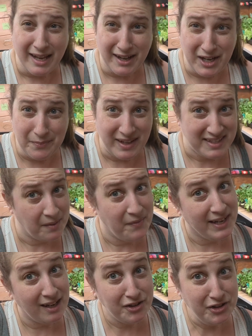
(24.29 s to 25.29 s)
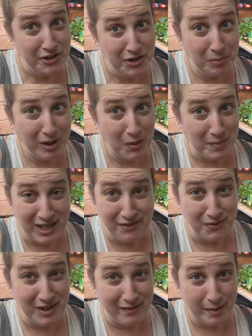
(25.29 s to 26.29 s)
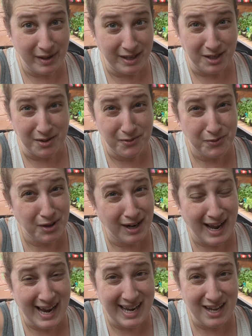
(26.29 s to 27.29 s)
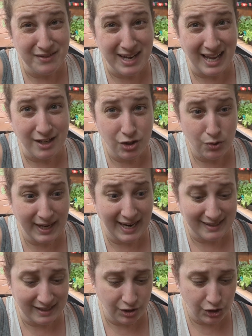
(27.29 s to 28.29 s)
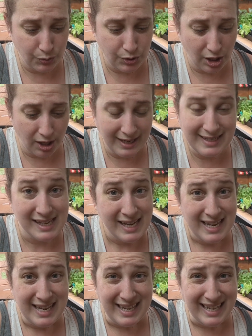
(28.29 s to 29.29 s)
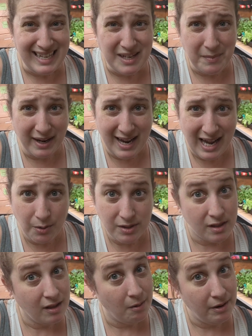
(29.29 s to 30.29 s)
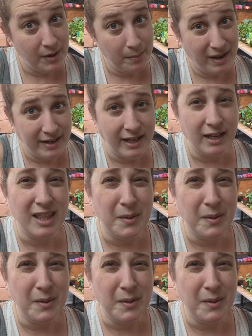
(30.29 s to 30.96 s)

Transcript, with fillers: Um, that's something else to know about me if you've never been here before, I have got two cats and two dogs in my house along with a bunny.